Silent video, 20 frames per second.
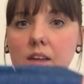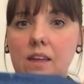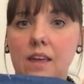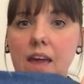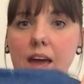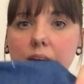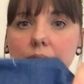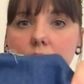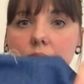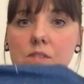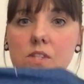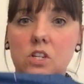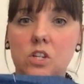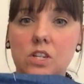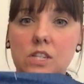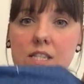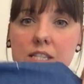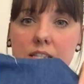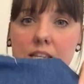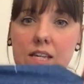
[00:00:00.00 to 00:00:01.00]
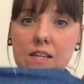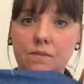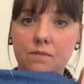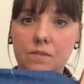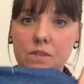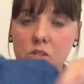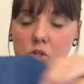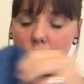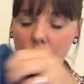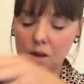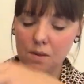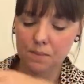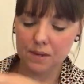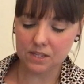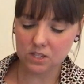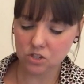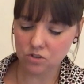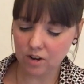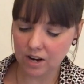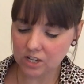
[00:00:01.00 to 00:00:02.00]
Yeah, you can see it's quite a bit
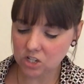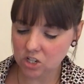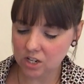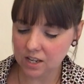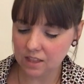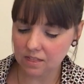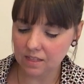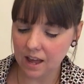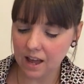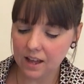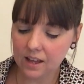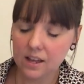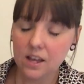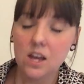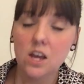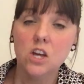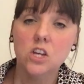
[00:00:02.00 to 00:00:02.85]
of stretch in that.